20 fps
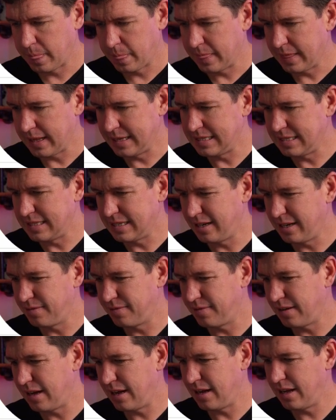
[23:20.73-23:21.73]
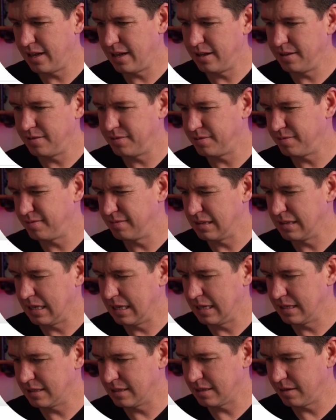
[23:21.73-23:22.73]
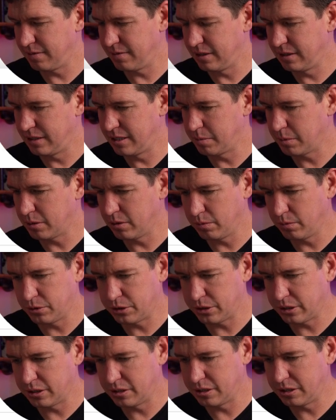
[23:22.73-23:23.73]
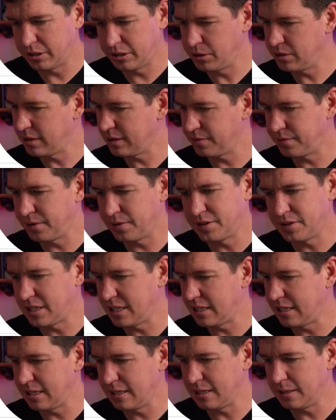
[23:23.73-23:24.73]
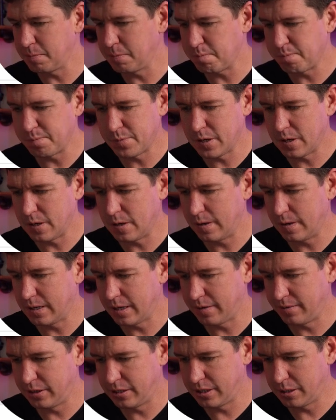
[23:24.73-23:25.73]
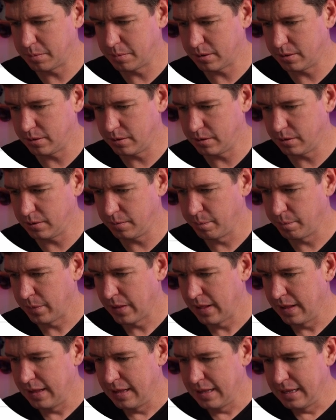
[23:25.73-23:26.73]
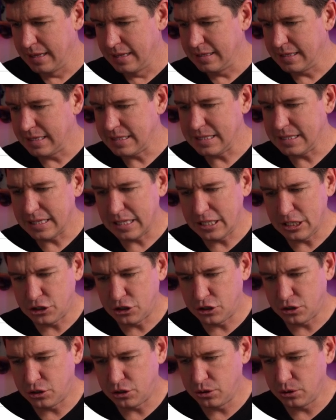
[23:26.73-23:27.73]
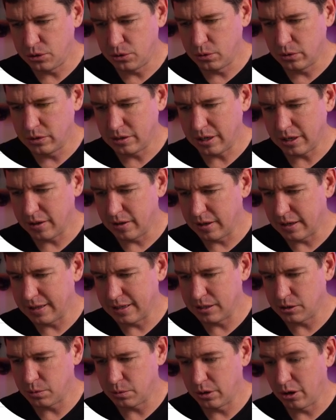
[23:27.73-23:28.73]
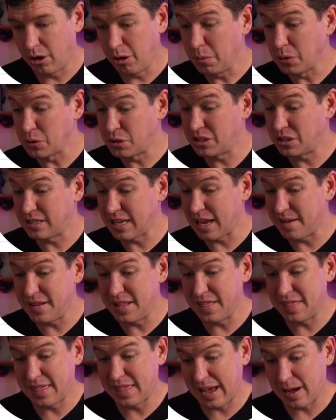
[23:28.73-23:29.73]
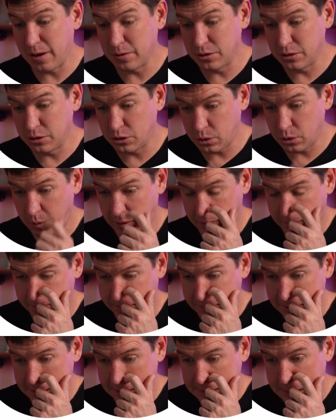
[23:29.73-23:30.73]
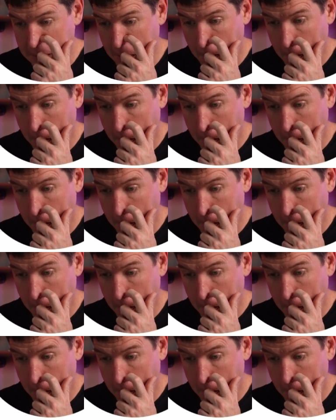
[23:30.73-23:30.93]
1995. Nah, it's not very typical of what you're going to see. 2015. No, not very typical. 1992. Let's take a look at this one. Almost 7,000 square feet.